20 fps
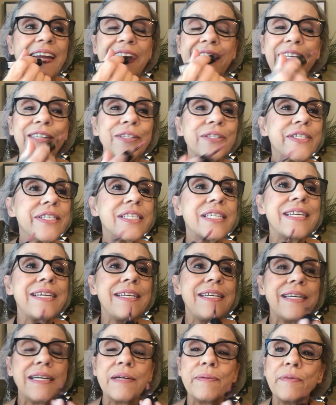and you'll
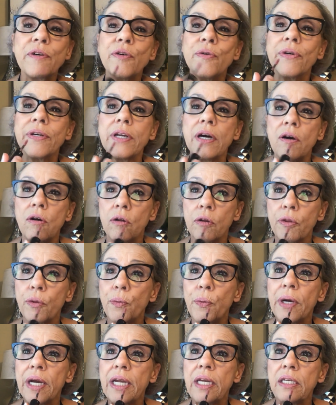see I'm going all
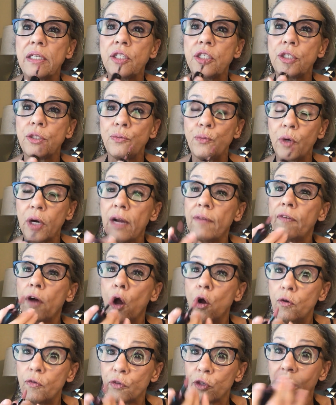the way to where
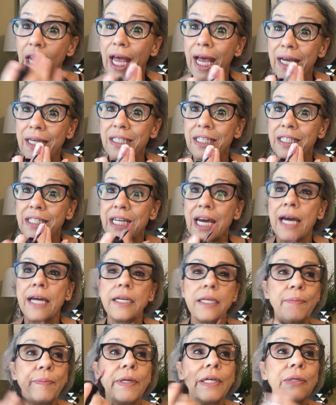I've overlined a
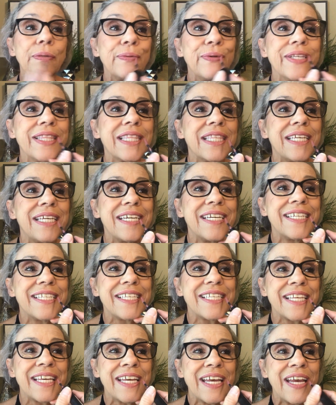tiny bit with
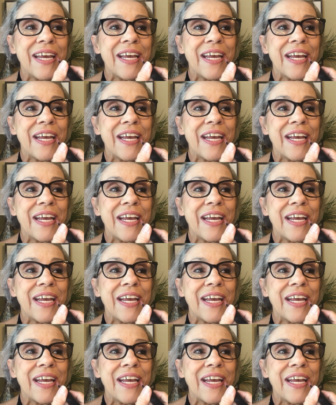this.